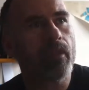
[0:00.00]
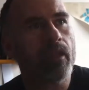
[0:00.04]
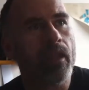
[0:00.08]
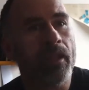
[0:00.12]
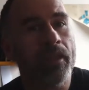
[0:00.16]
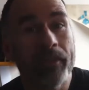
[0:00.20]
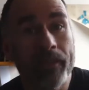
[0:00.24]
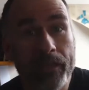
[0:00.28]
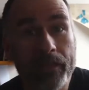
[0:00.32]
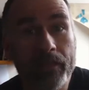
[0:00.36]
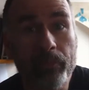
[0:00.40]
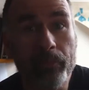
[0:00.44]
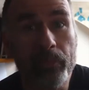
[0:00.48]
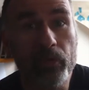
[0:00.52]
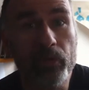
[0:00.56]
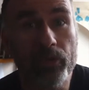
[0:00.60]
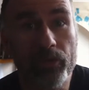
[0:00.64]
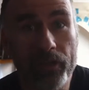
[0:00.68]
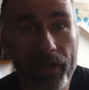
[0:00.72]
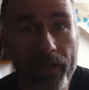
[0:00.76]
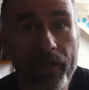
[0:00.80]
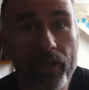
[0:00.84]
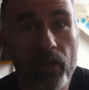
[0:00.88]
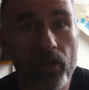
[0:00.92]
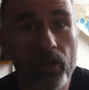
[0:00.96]
This
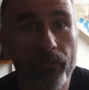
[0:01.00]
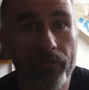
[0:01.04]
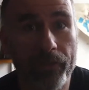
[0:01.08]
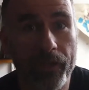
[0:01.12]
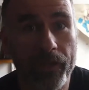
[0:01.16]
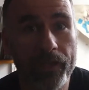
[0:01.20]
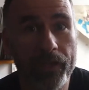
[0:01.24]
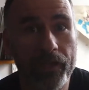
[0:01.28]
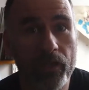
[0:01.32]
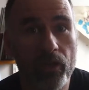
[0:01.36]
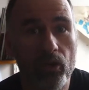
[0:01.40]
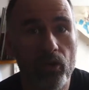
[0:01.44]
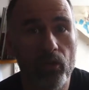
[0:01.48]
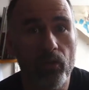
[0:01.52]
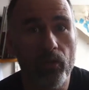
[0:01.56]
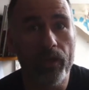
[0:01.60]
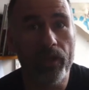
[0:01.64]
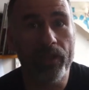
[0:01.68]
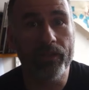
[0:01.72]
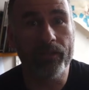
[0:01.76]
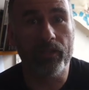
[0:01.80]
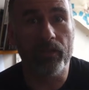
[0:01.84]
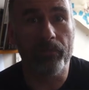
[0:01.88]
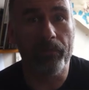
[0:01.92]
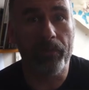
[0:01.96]
particular video
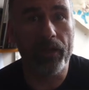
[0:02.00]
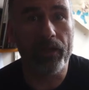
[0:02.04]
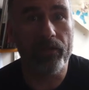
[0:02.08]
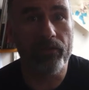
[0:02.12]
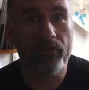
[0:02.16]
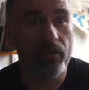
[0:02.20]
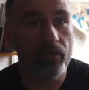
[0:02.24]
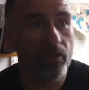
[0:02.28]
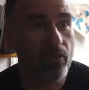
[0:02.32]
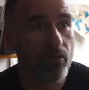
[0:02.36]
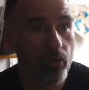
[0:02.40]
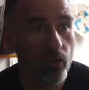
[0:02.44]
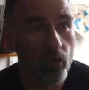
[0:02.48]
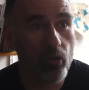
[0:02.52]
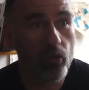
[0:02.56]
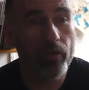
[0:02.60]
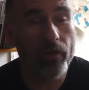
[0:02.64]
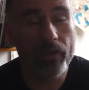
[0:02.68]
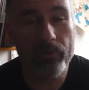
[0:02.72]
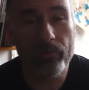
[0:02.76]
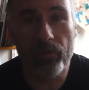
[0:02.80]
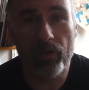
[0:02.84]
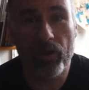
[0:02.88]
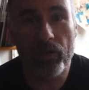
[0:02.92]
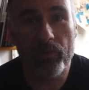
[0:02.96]
is about the
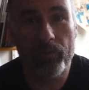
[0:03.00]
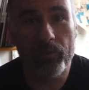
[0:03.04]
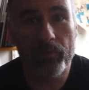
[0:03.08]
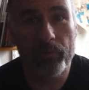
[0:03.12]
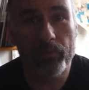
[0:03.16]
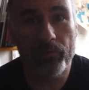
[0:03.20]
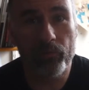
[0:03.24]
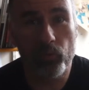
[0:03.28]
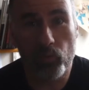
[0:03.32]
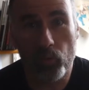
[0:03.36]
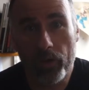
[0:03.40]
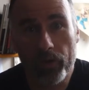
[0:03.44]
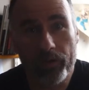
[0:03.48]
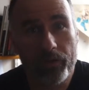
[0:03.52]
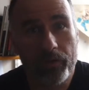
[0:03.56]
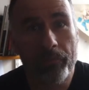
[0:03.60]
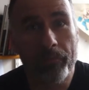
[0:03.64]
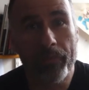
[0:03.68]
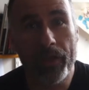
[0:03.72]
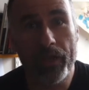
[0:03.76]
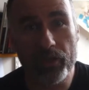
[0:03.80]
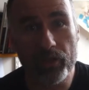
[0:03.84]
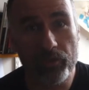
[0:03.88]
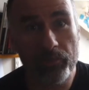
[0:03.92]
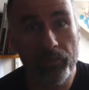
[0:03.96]
thorny problem of quantum
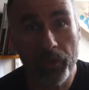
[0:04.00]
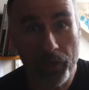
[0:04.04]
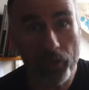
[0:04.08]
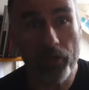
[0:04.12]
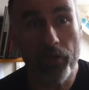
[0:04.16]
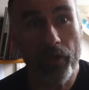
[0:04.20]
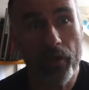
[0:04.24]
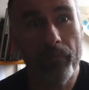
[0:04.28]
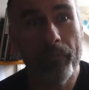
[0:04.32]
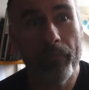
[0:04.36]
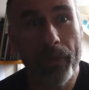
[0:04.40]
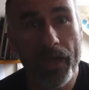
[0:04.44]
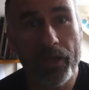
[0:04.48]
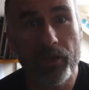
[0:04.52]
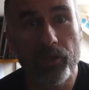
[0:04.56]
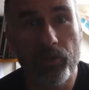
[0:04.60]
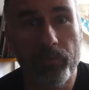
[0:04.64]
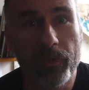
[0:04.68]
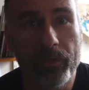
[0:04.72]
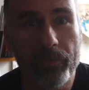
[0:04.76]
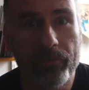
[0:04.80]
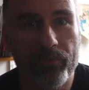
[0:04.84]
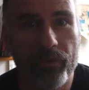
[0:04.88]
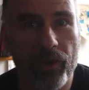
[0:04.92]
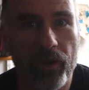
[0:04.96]
measurement, the
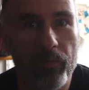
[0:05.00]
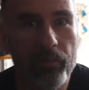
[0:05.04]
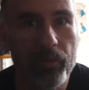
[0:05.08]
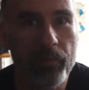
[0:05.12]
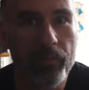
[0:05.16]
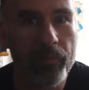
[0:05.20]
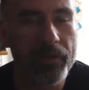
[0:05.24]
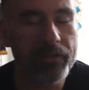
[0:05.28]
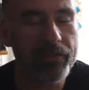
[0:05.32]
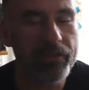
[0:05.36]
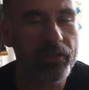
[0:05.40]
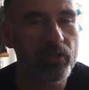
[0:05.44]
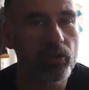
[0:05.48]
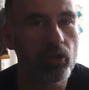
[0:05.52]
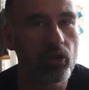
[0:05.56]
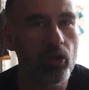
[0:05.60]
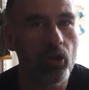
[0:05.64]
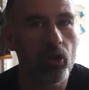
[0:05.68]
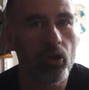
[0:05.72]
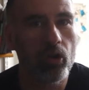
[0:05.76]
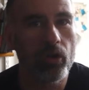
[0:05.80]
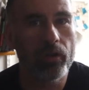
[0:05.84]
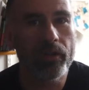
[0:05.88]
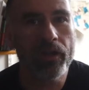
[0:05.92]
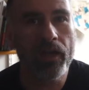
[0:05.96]
measurement problem as it's
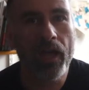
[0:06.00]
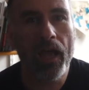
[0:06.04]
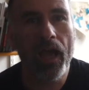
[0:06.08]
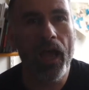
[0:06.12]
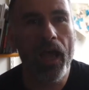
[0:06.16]
called,